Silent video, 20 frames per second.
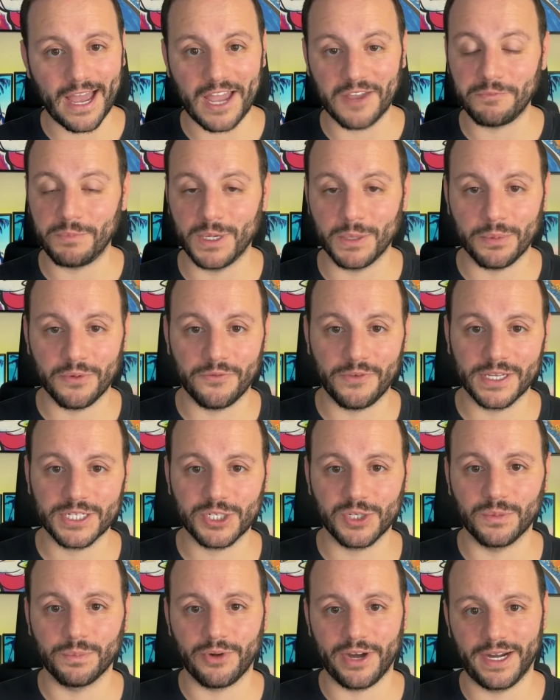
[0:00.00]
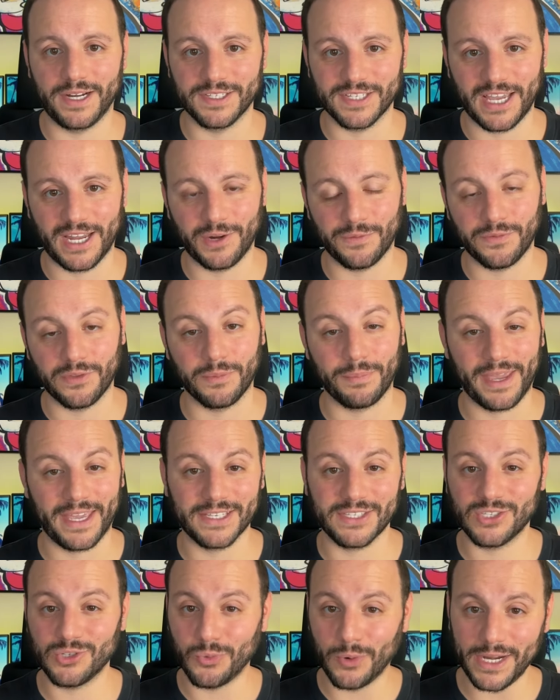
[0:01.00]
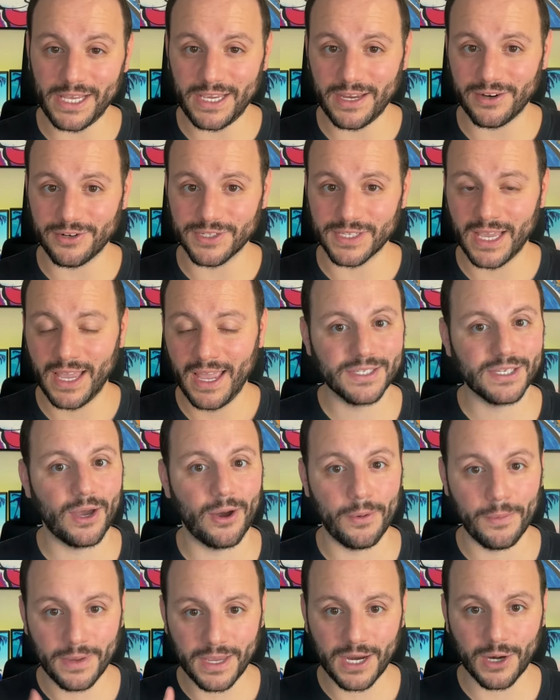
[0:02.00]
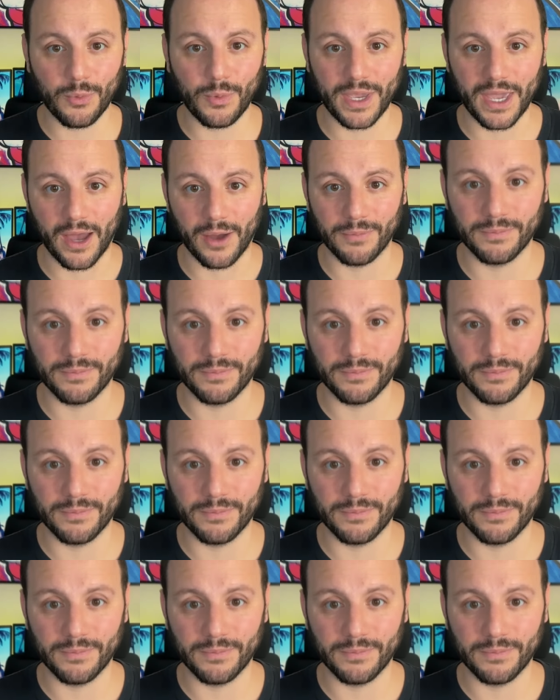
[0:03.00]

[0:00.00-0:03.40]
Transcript: I've been a professional brand designer for the past 20 years, so here we go.